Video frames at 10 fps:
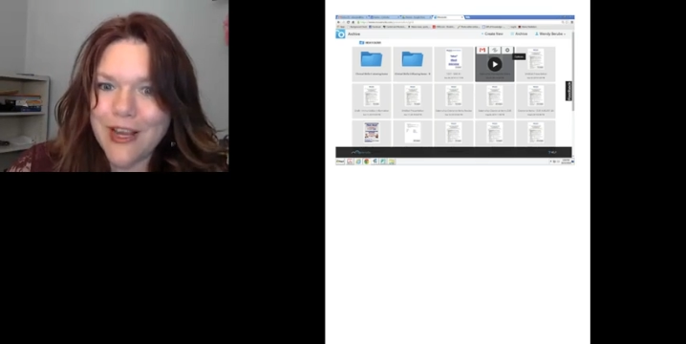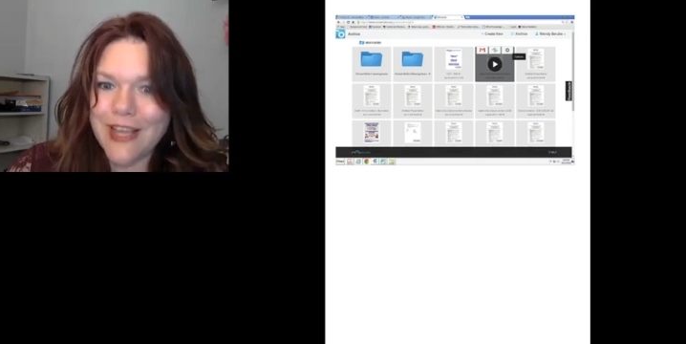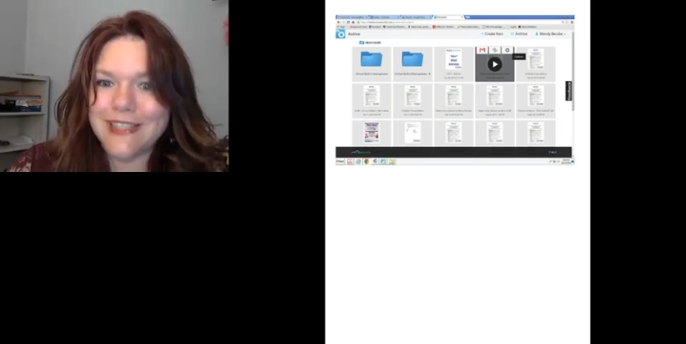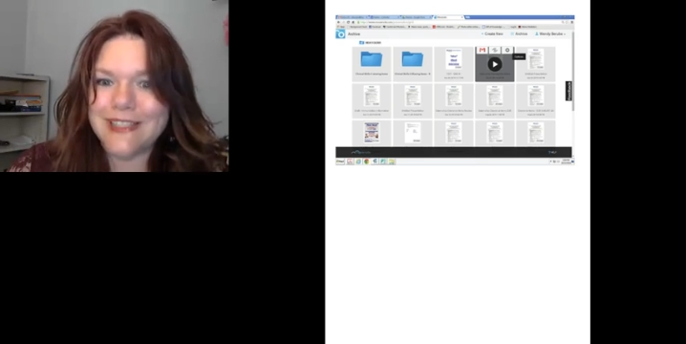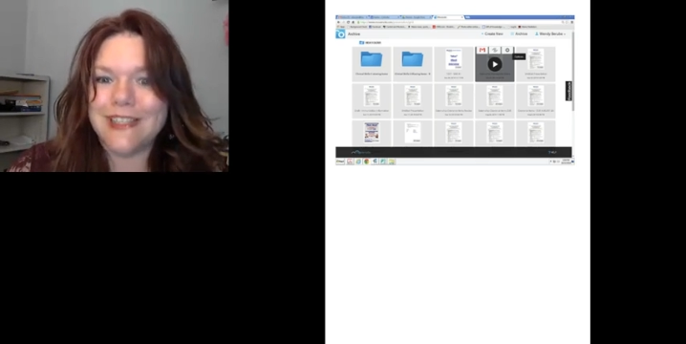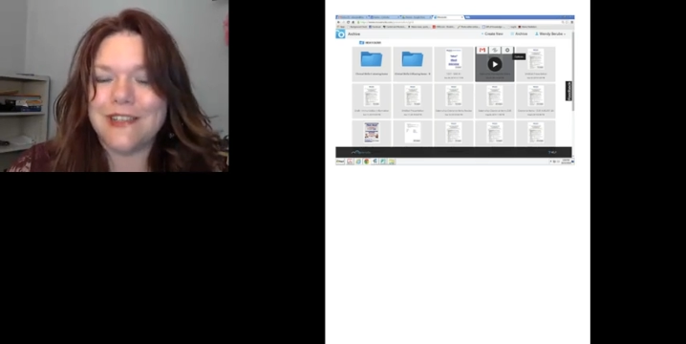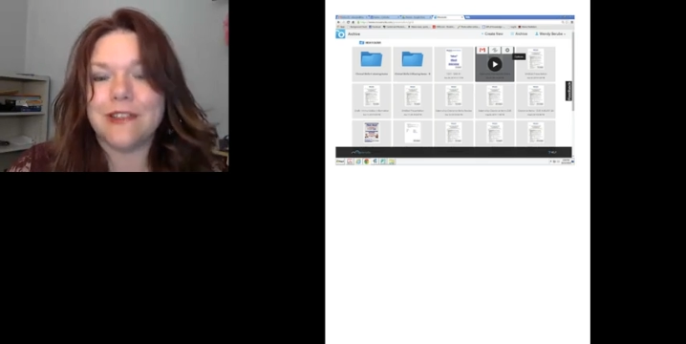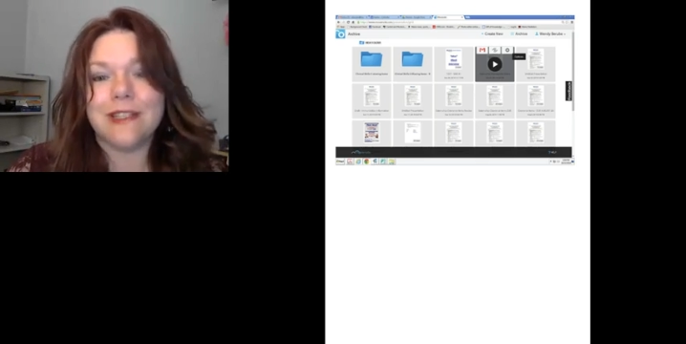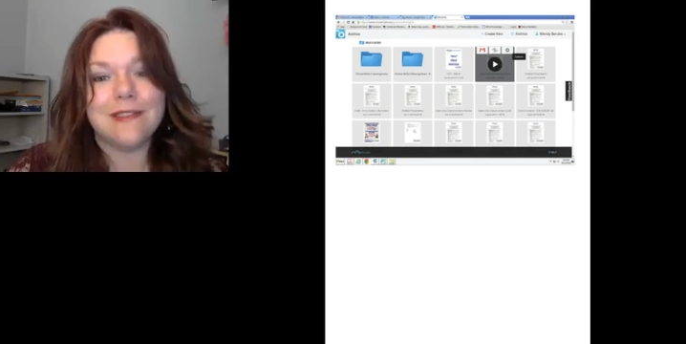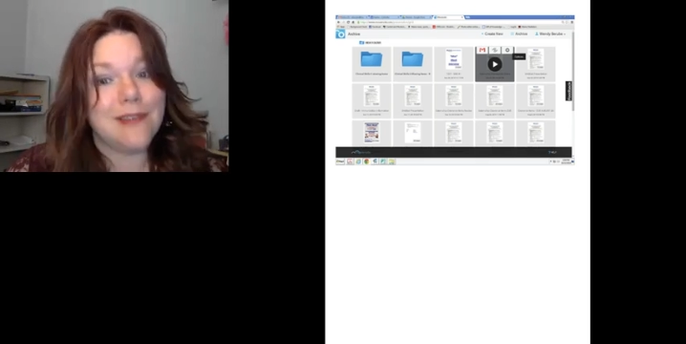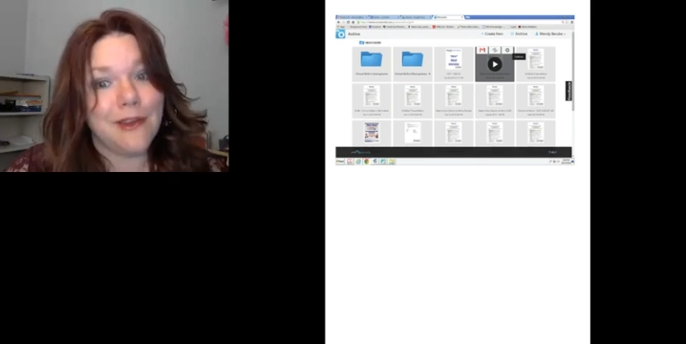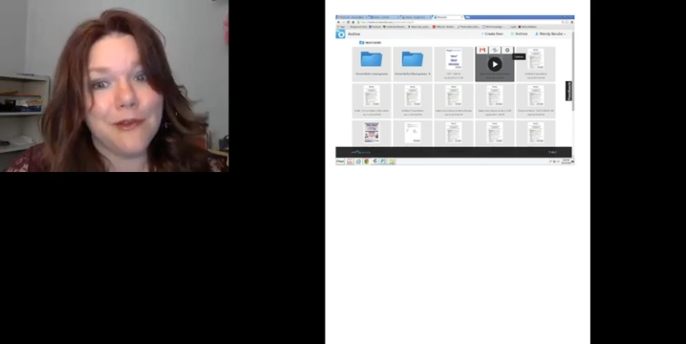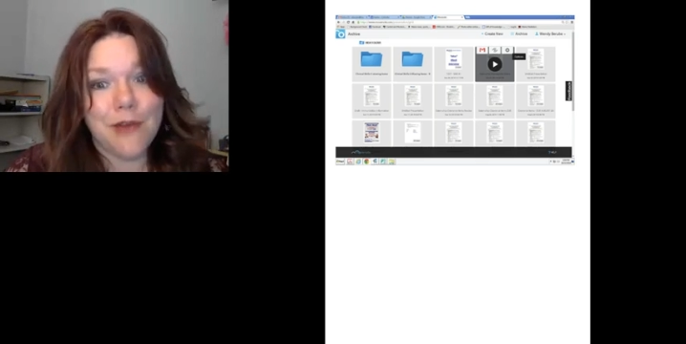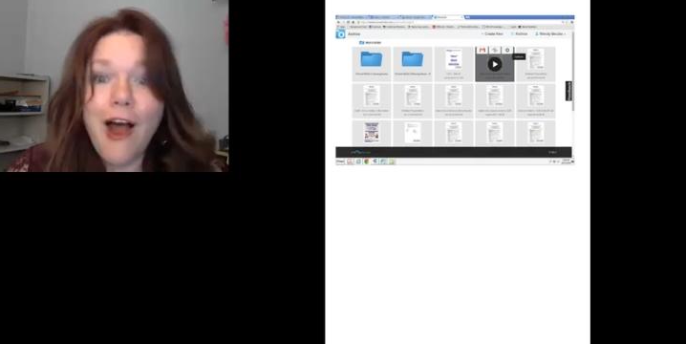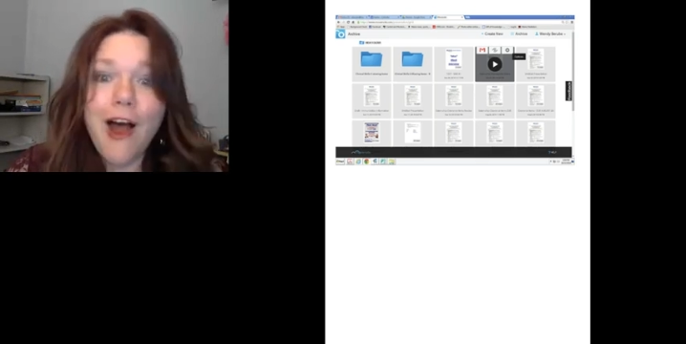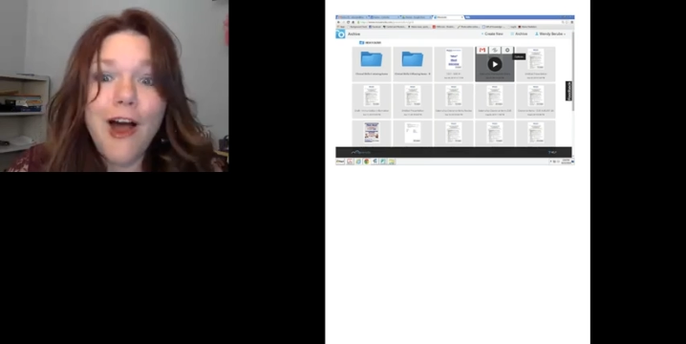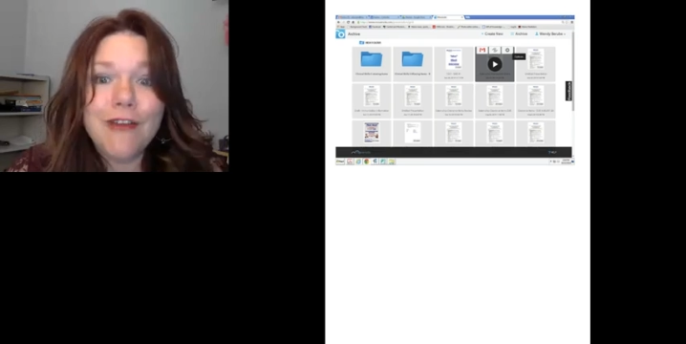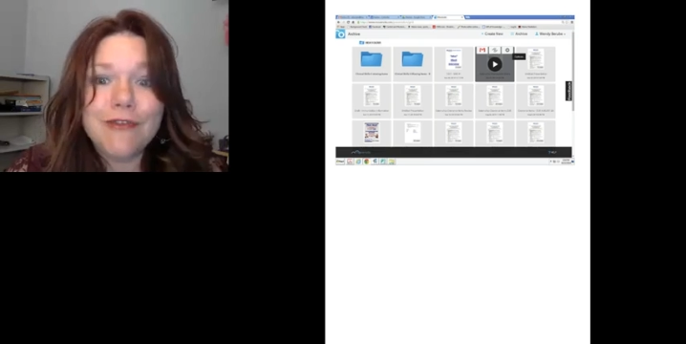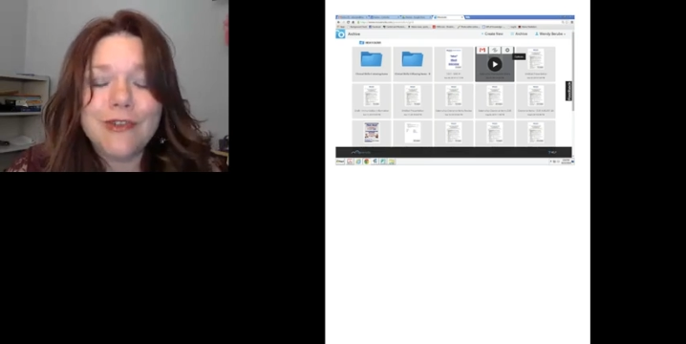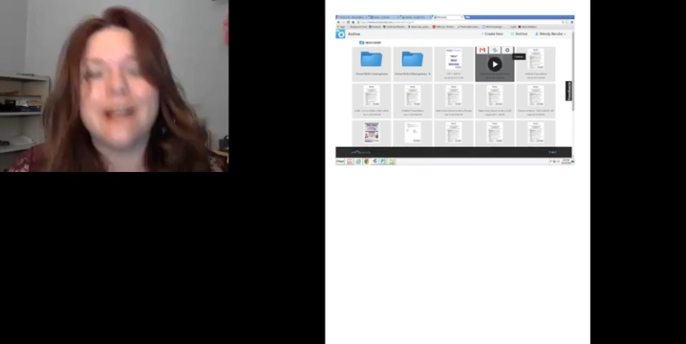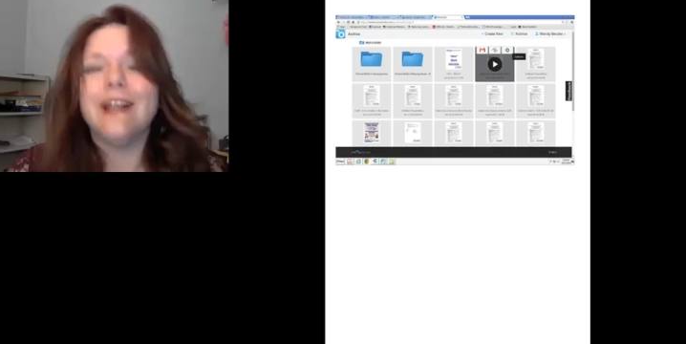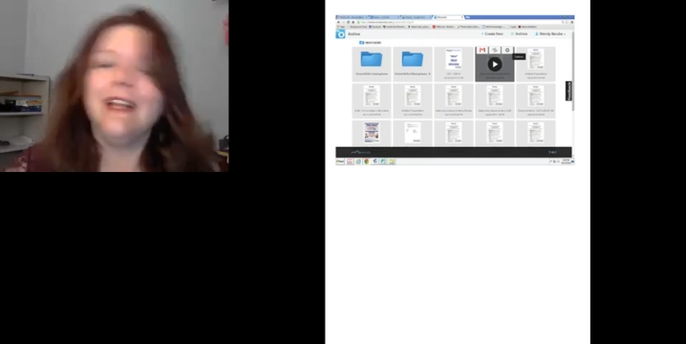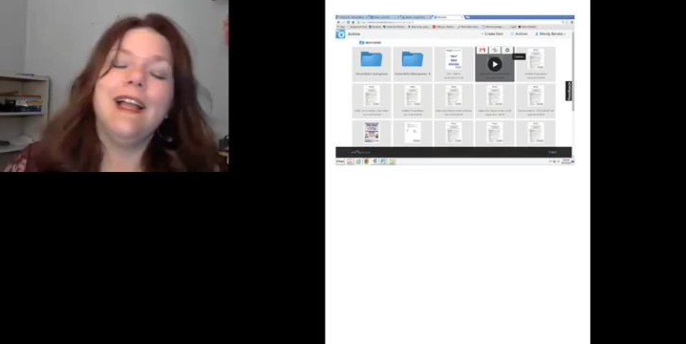and, let's say you cough or